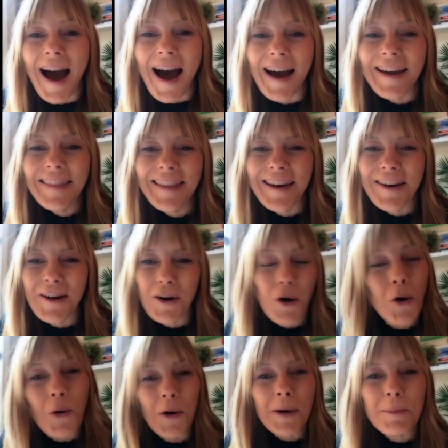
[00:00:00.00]
Hi there,
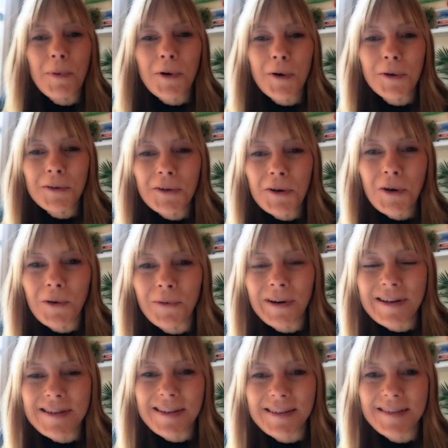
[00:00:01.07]
Corey Burkholder,
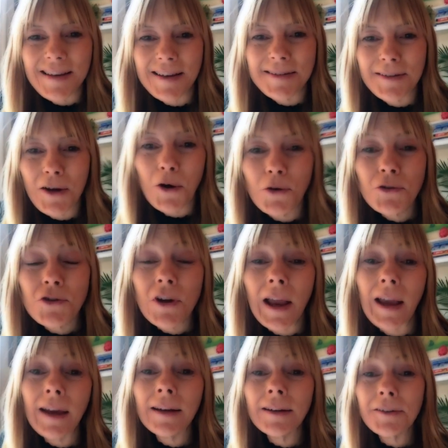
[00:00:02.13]
career success coach
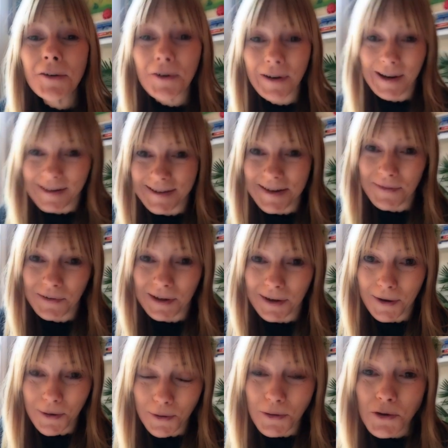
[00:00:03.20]
and creativity
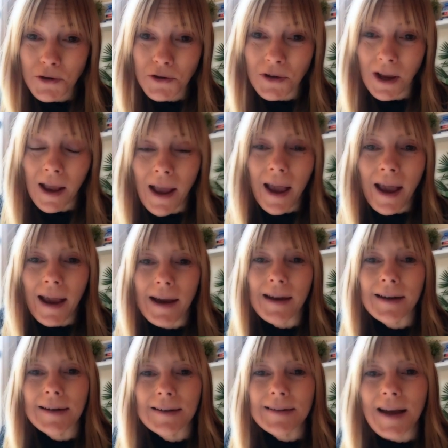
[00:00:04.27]
coach,
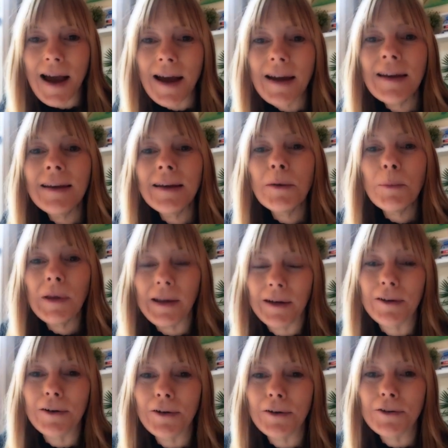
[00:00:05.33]
and I am
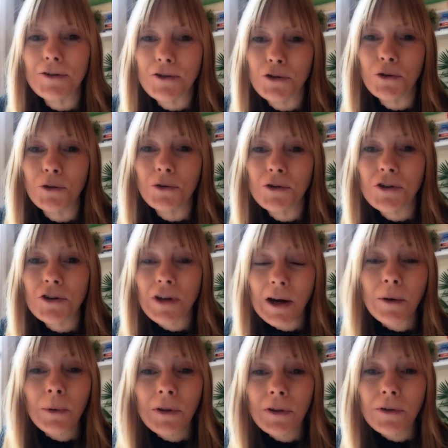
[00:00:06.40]
here to share
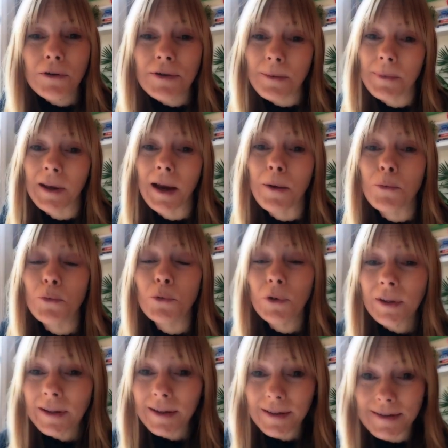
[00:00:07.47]
with you something I'm
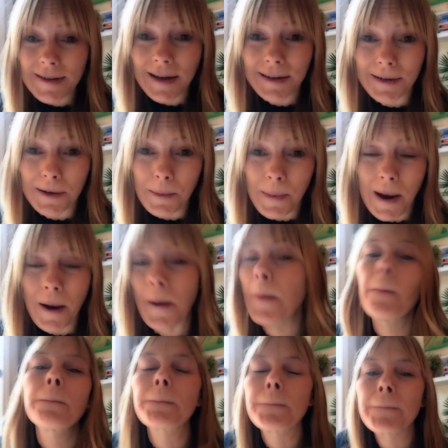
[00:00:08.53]
really excited about.